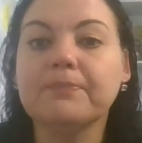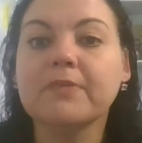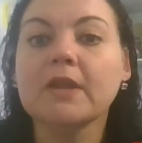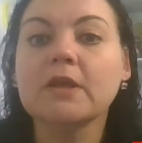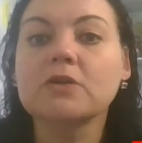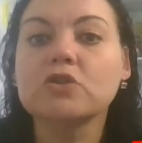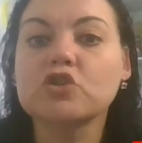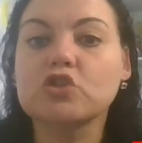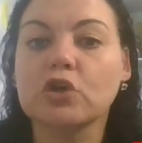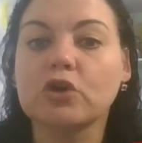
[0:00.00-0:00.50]

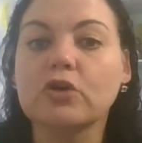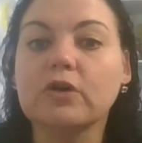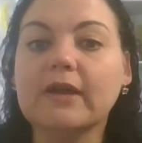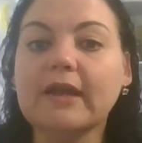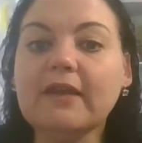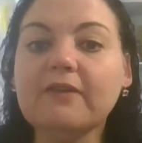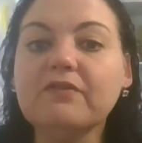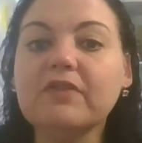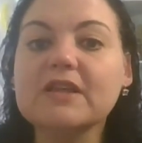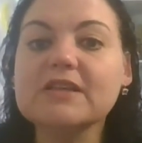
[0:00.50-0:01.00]
So
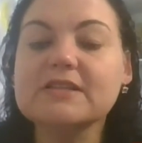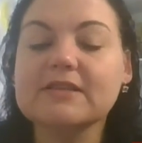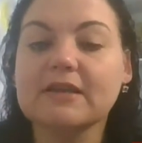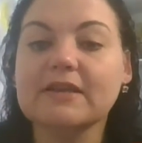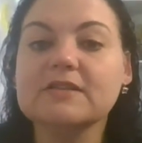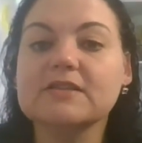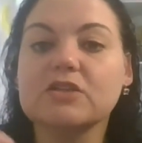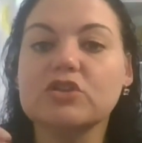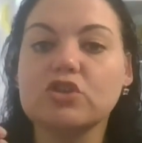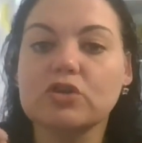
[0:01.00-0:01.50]
if there's
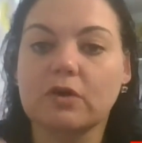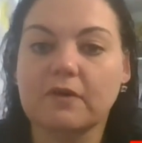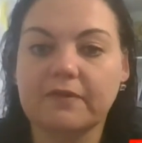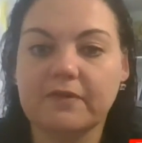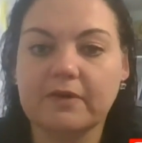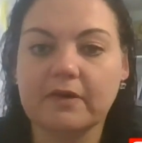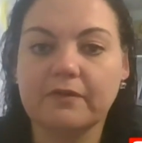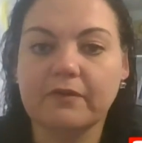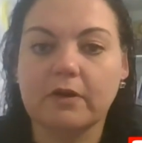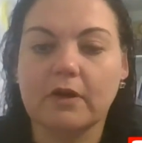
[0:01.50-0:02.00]
things that you're
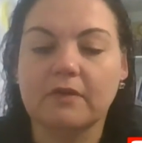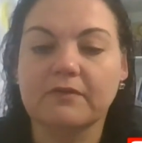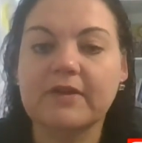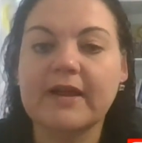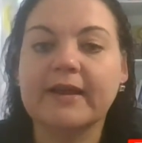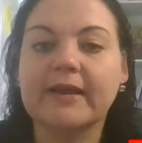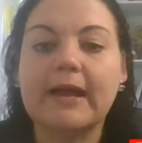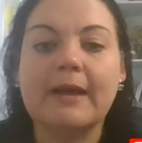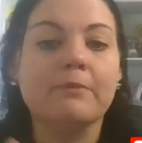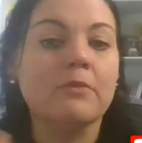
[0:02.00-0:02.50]
fearful of,
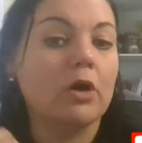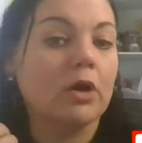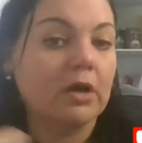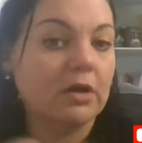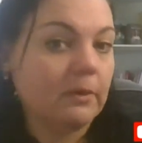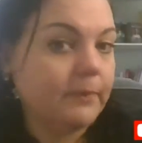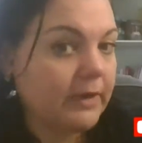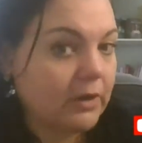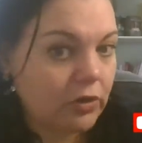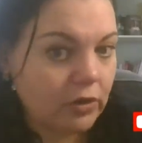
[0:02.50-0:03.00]
like I'm not going
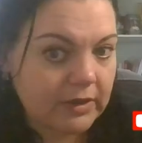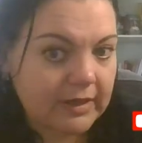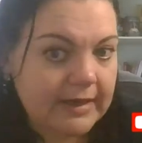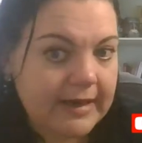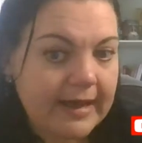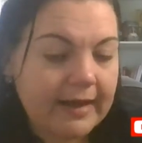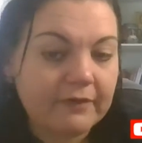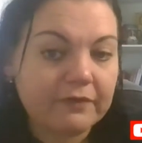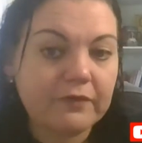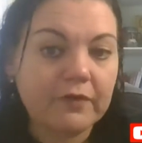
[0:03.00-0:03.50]
to be good
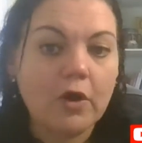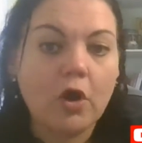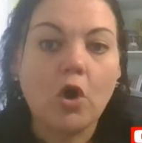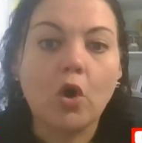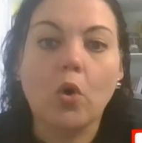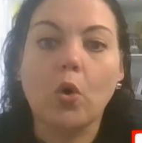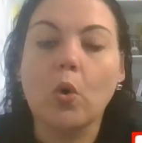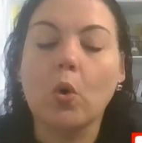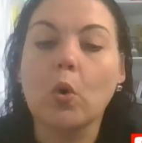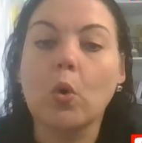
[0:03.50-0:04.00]
enough,
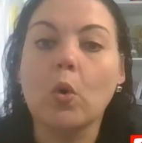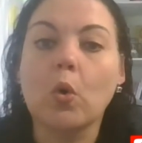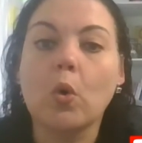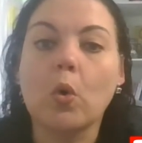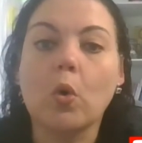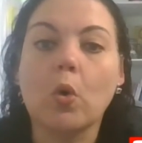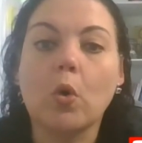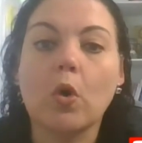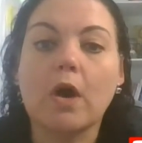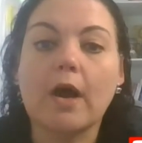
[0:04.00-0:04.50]

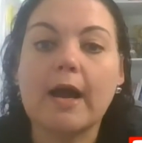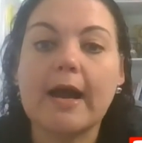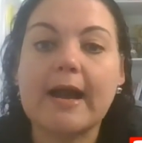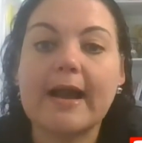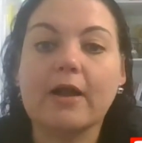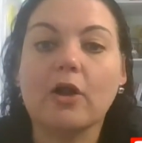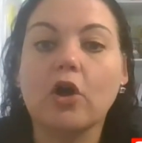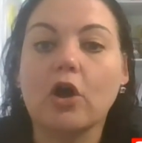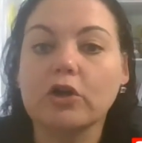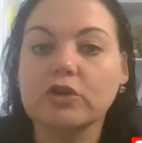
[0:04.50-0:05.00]
or
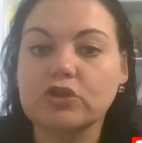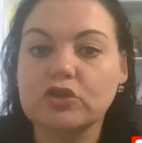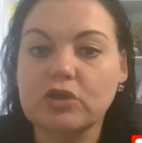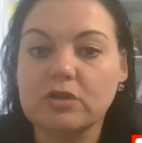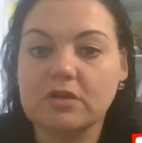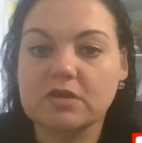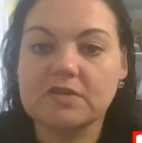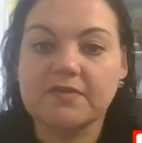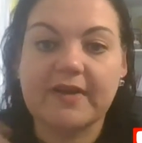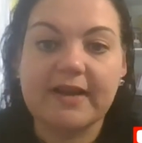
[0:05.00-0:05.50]
I can't do
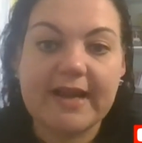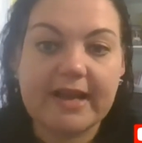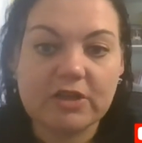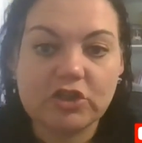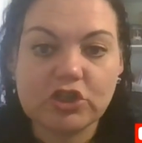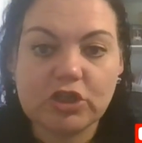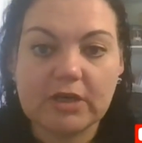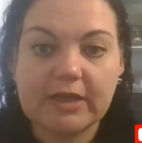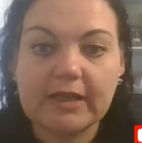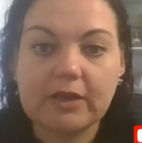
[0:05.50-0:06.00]
this
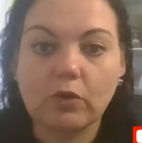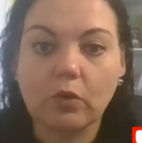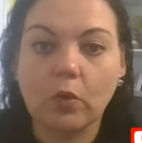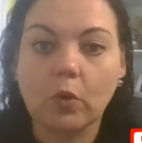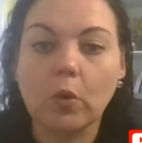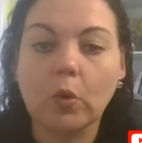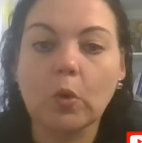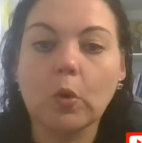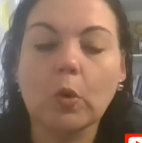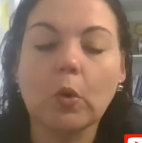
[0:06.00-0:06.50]
financially,
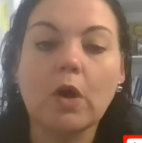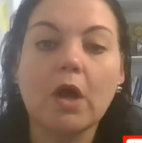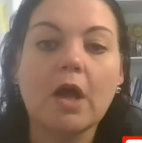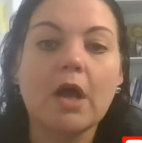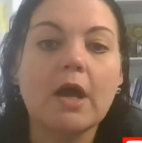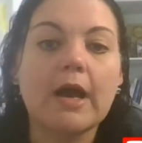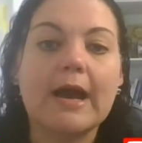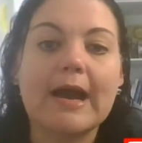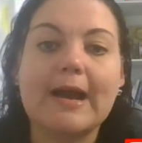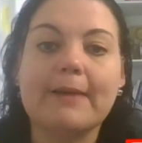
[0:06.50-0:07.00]
or
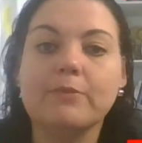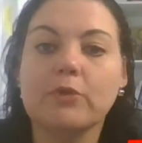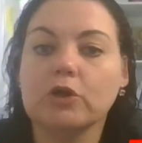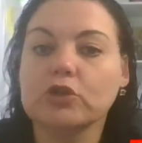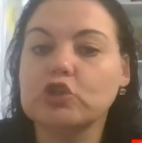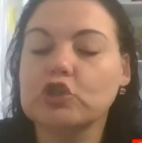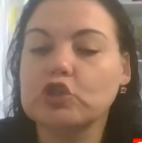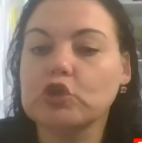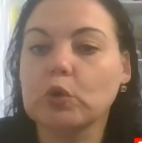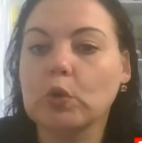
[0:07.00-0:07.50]
I'm
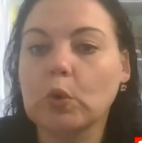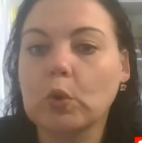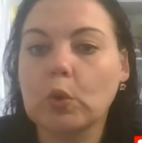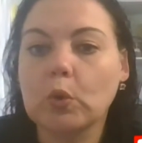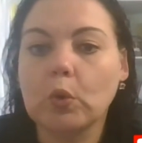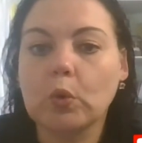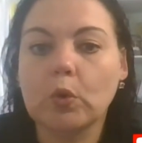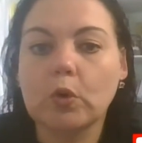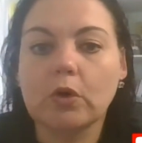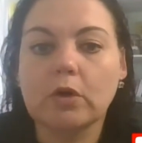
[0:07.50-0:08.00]
not
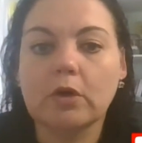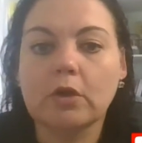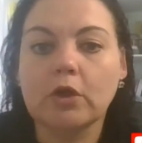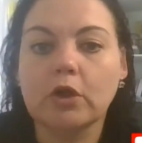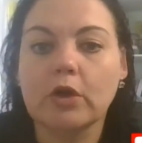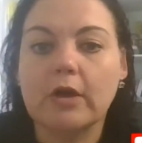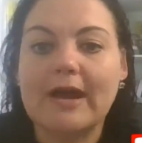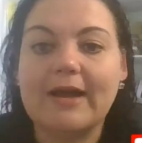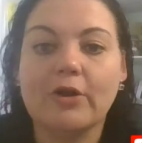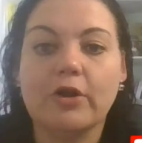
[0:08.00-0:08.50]
sure,
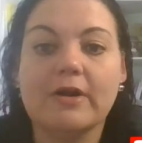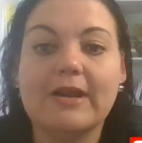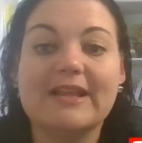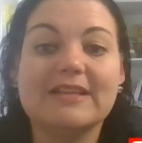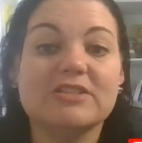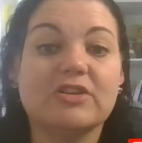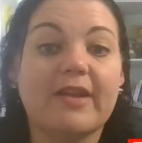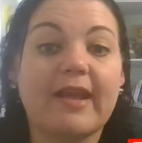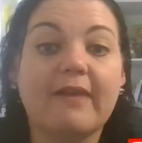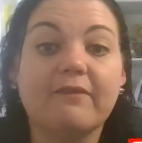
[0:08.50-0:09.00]
I don't
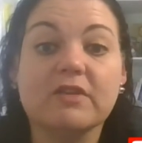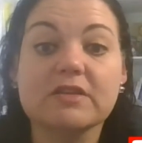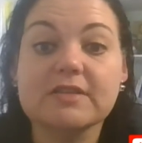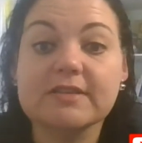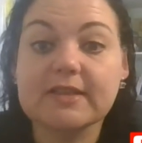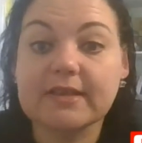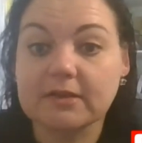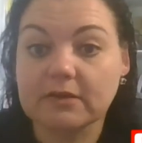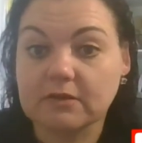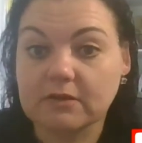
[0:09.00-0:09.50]
necessarily have the
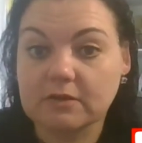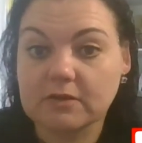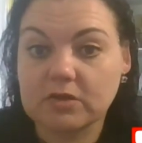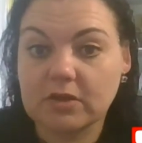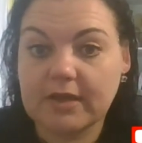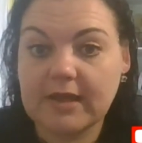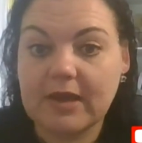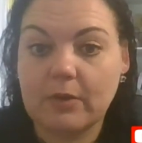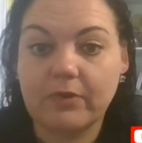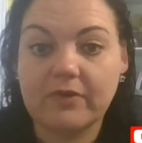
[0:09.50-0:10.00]
skills.
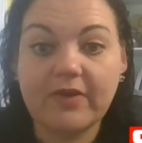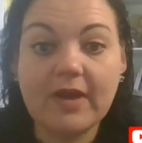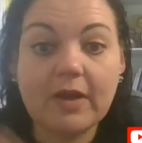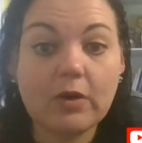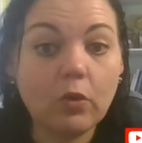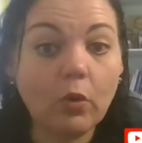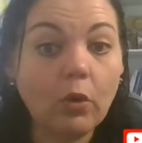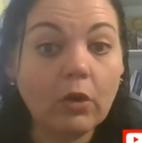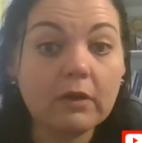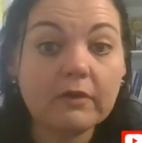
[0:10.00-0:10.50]
Okay, we've
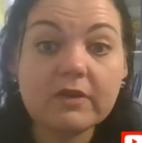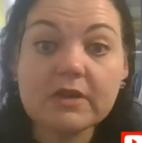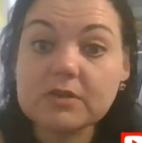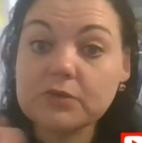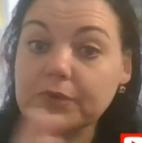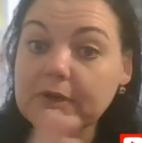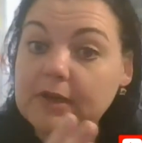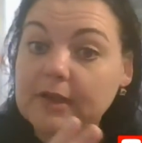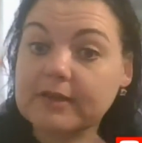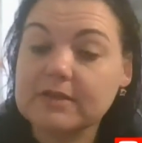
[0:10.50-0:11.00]
had all of these
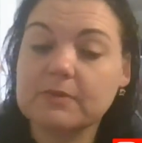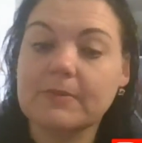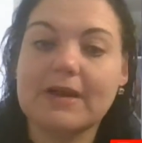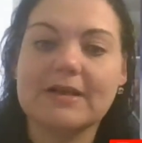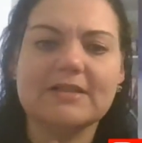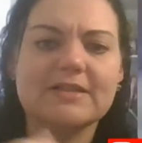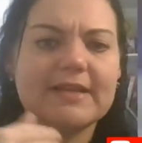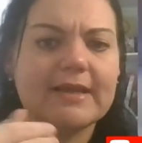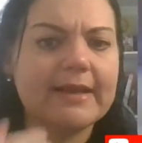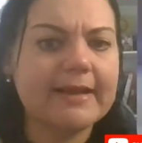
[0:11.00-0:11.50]
readings
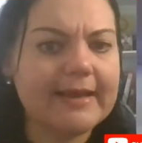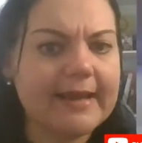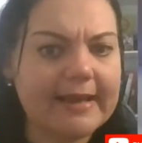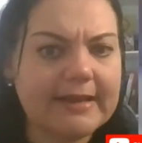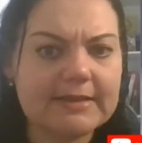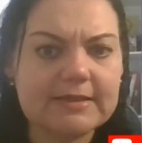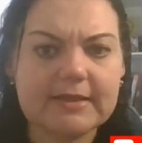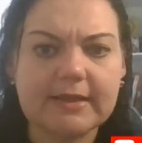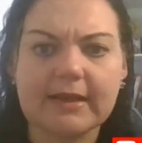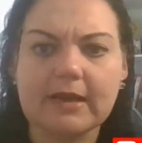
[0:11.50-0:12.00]
about
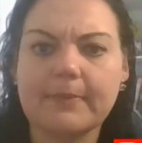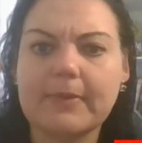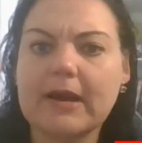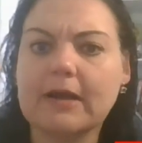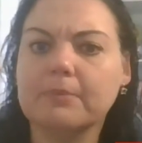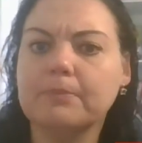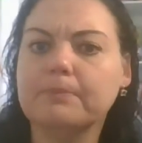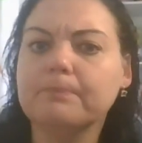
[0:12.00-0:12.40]
delegating, about